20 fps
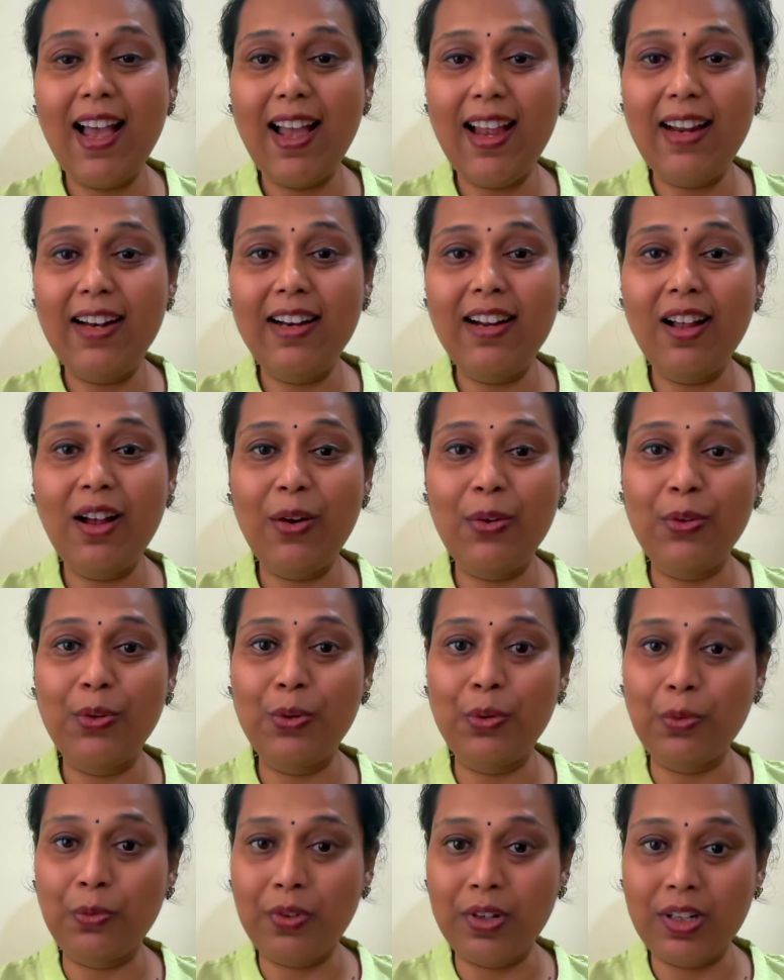and how
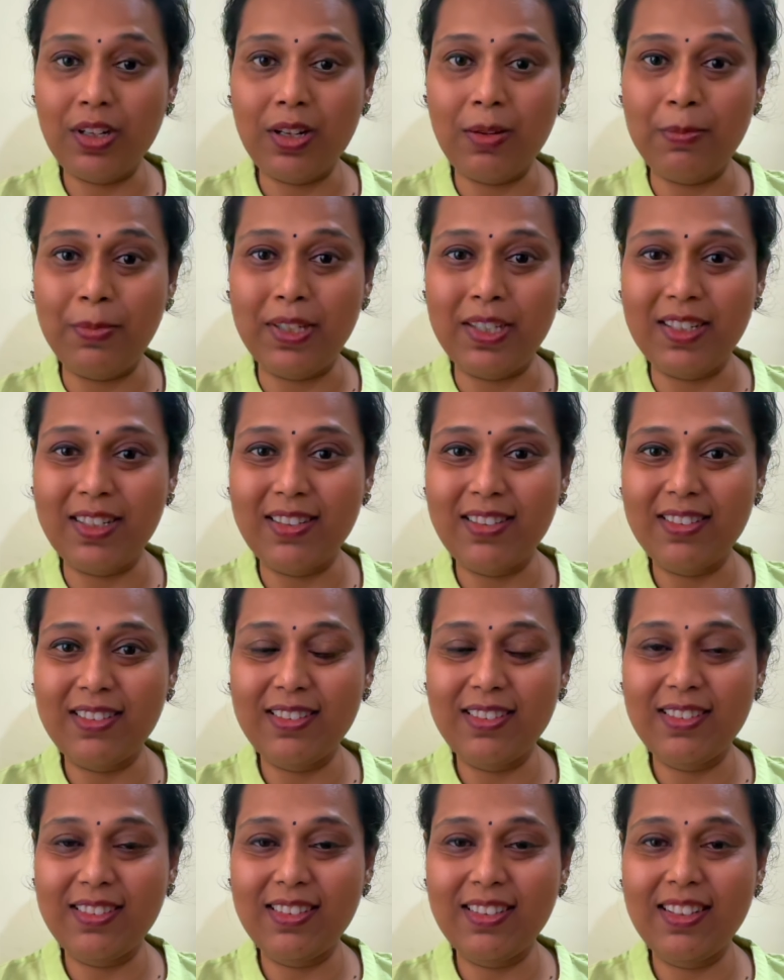to overcome it
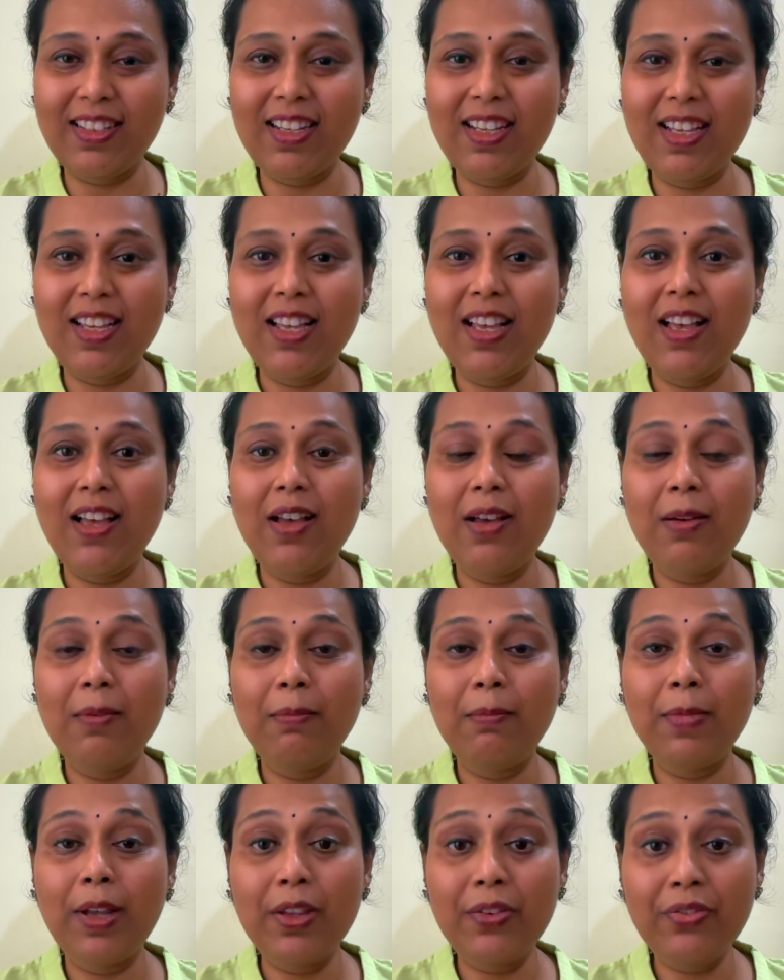
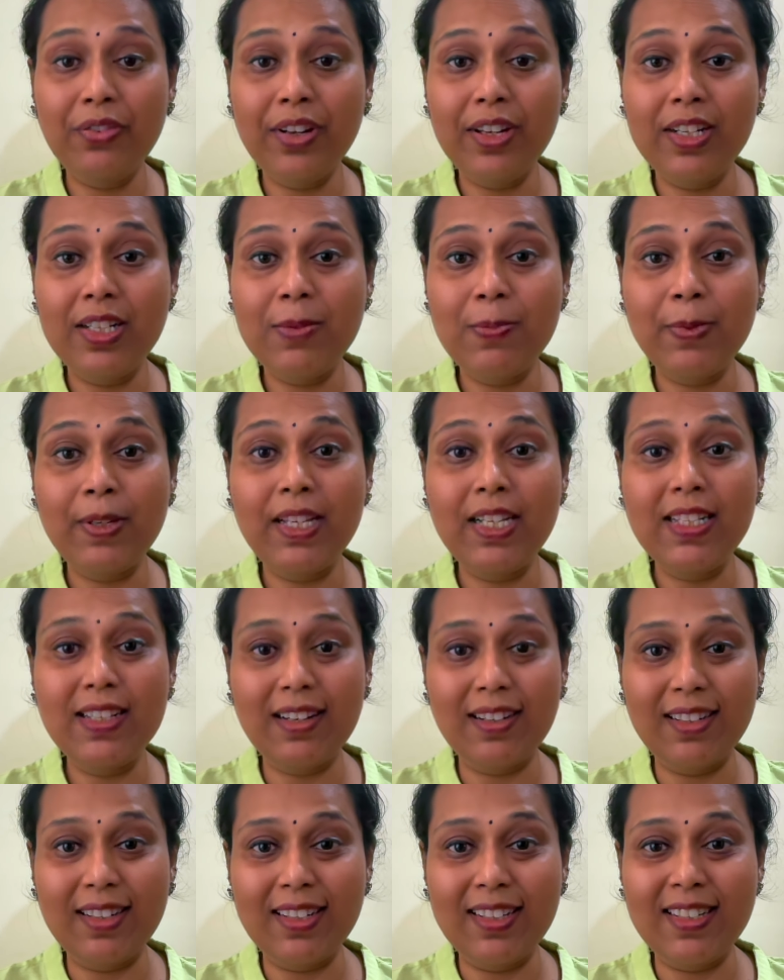my friends please
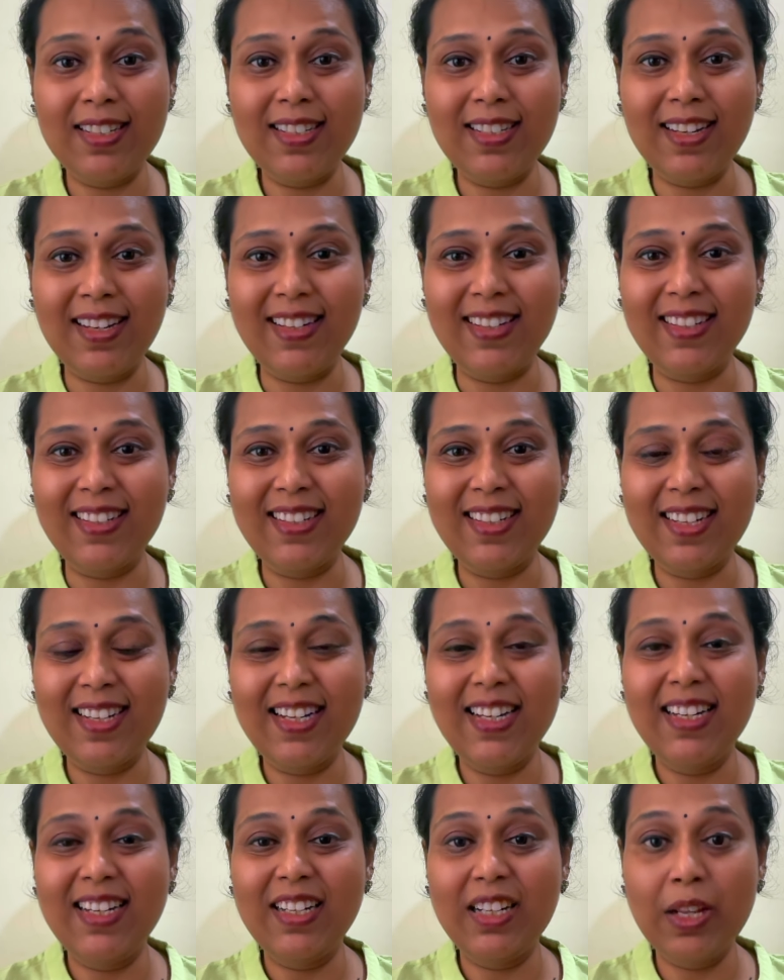understand
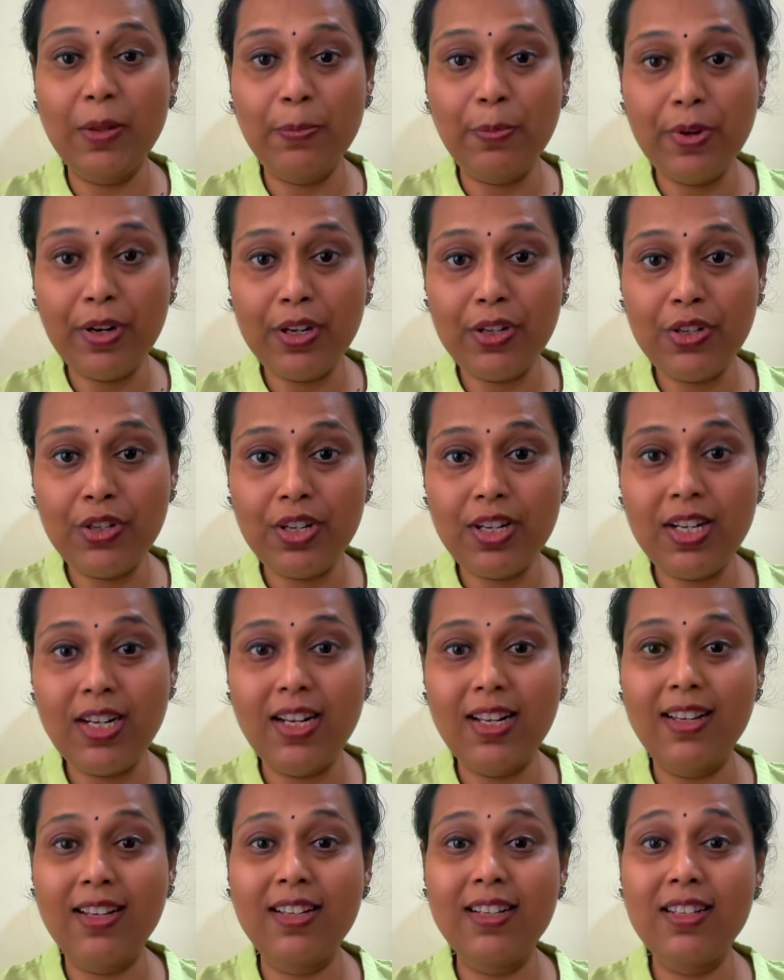depression
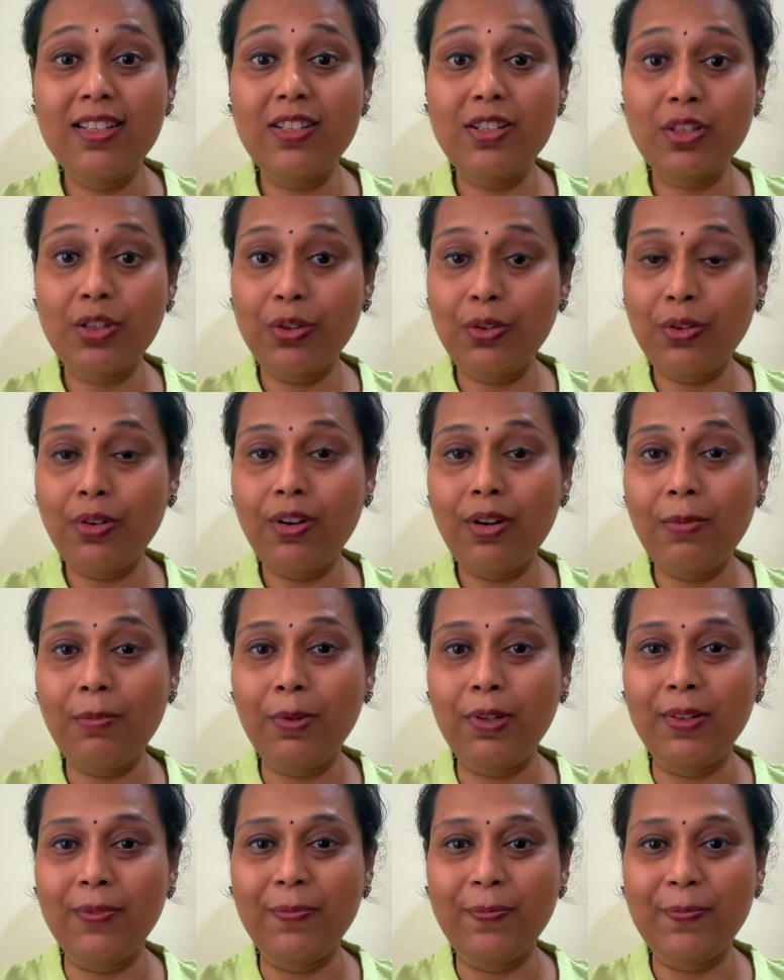is
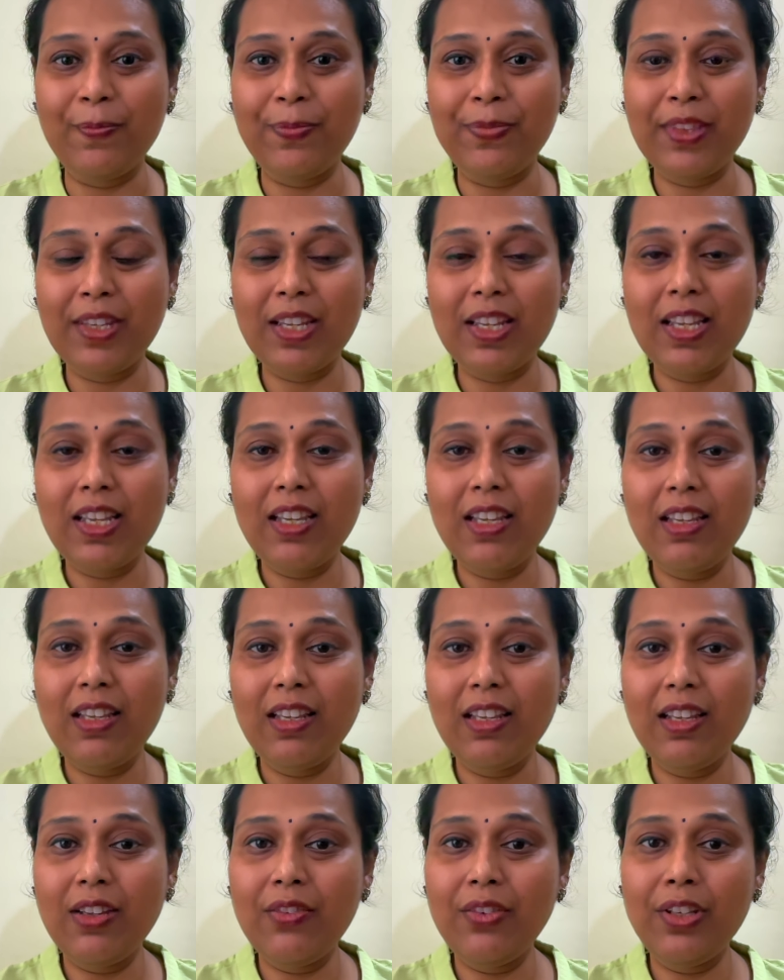curable
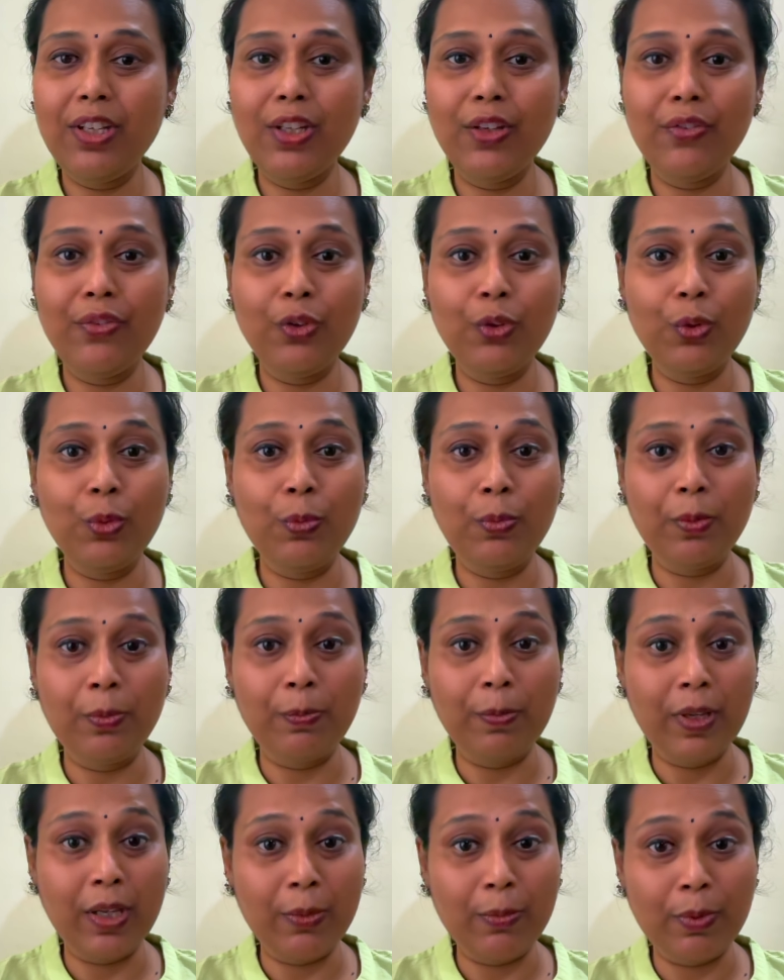even if you
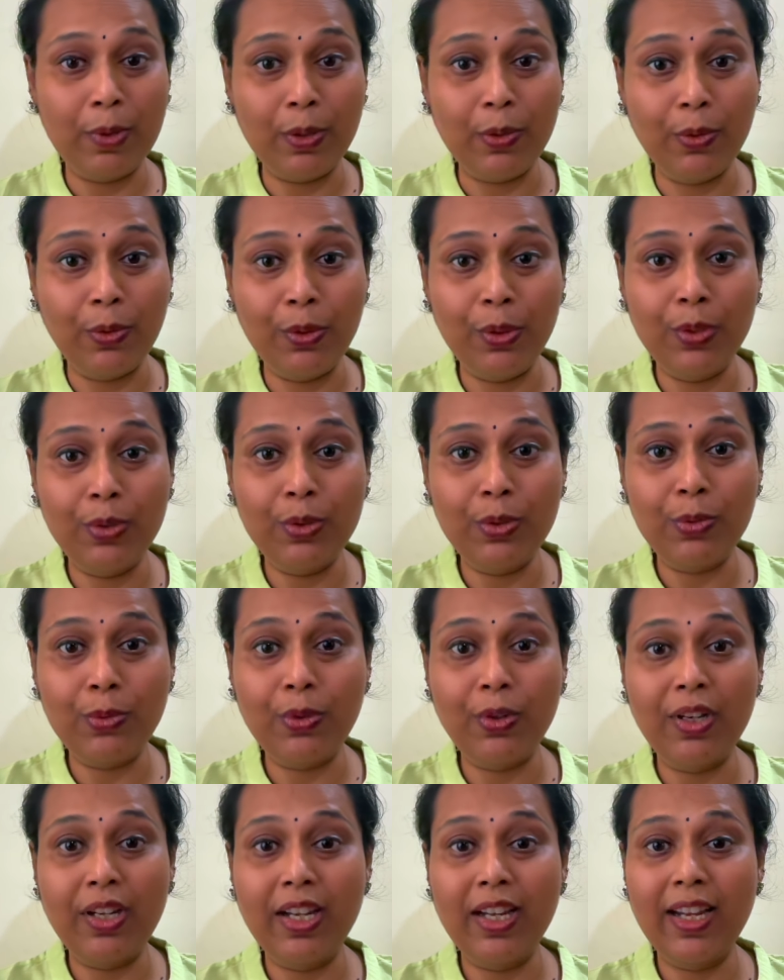may be going through
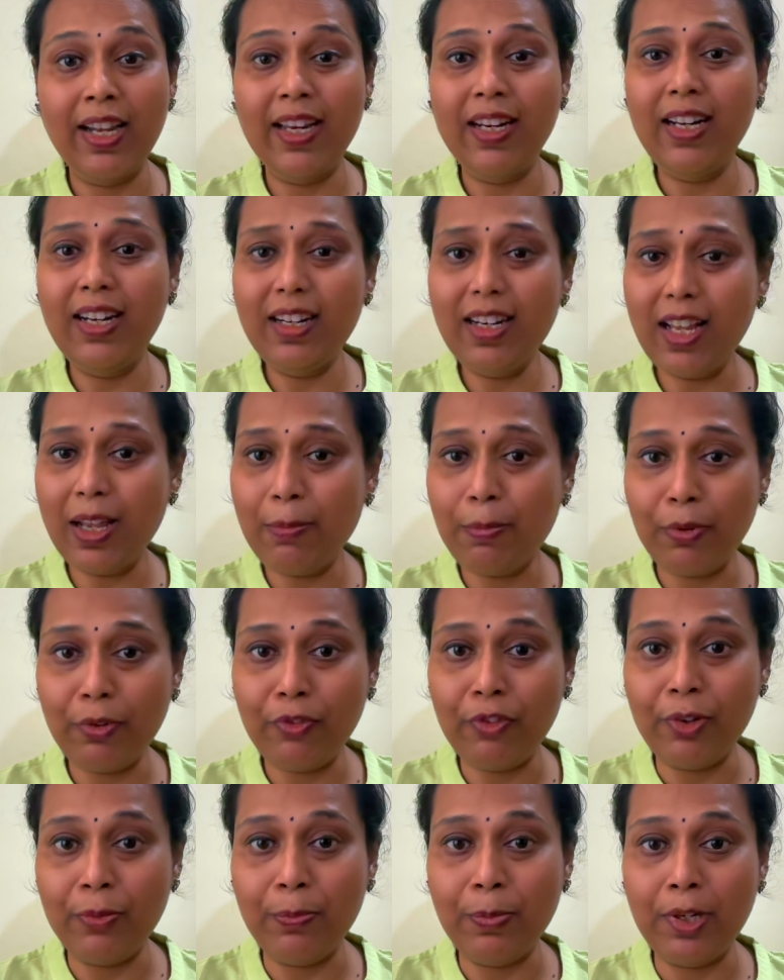any type
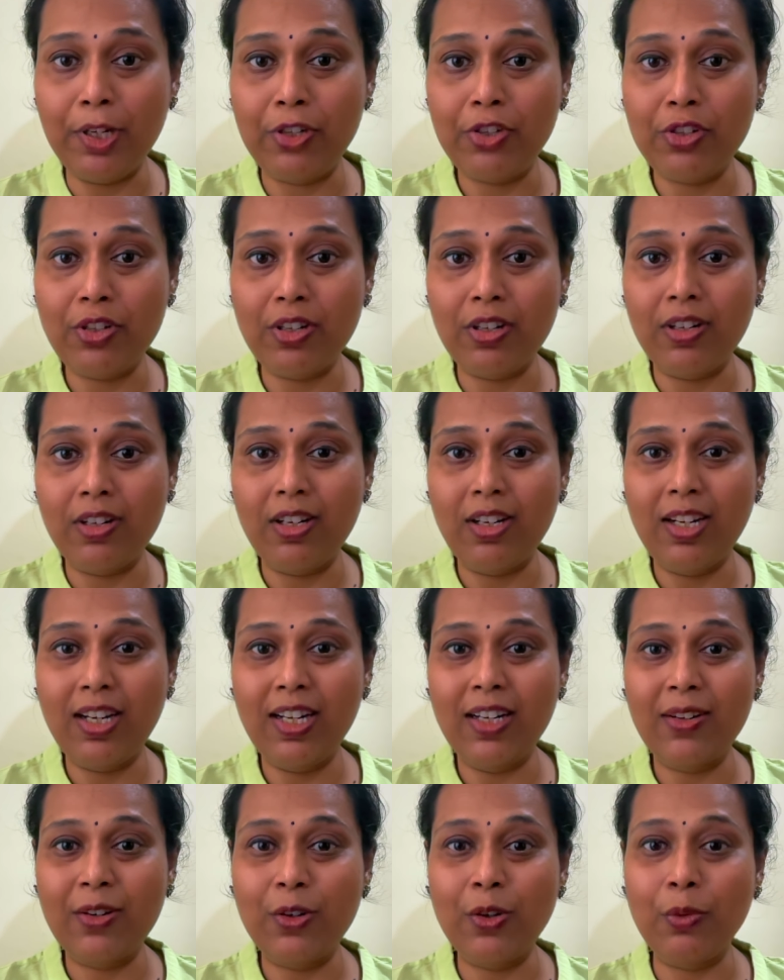of depression.
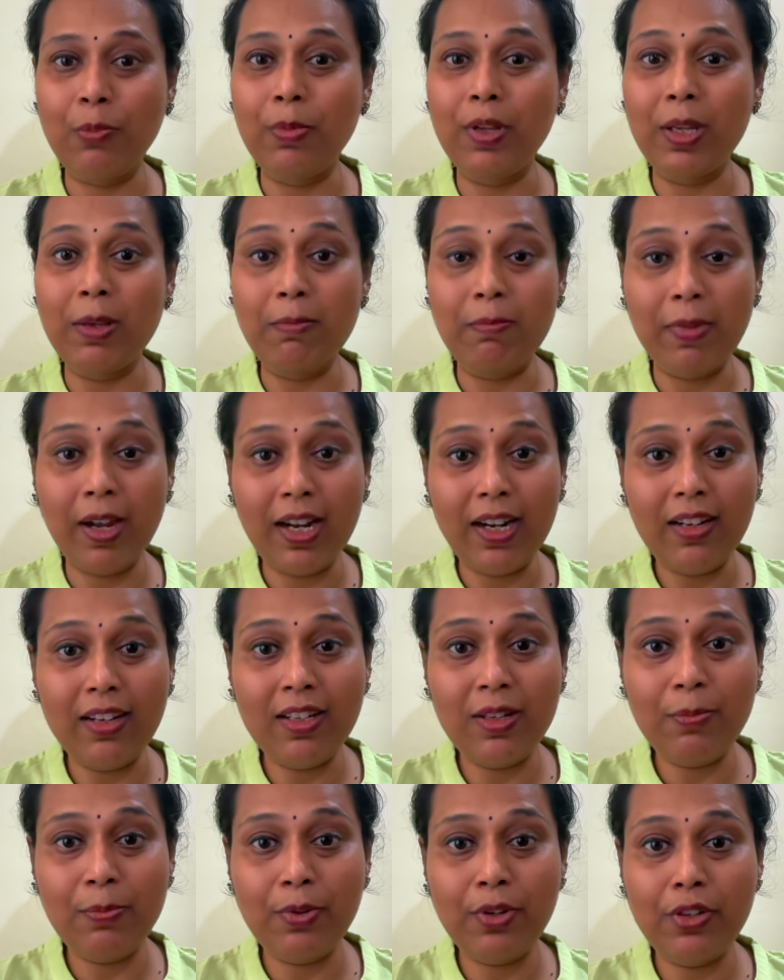It could be
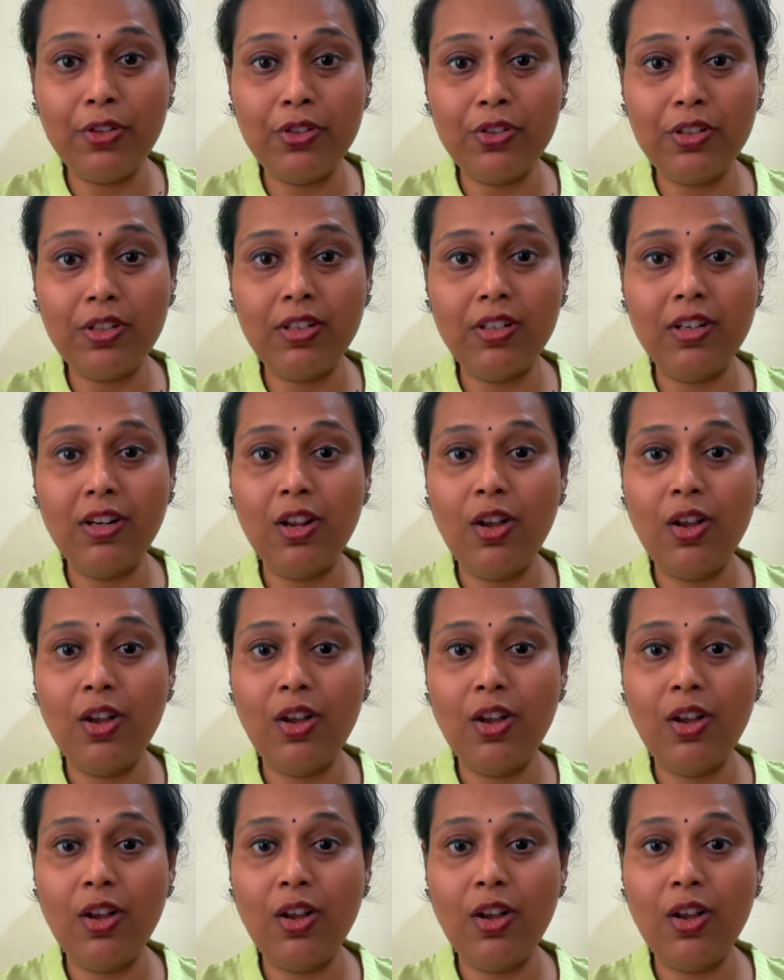mild depression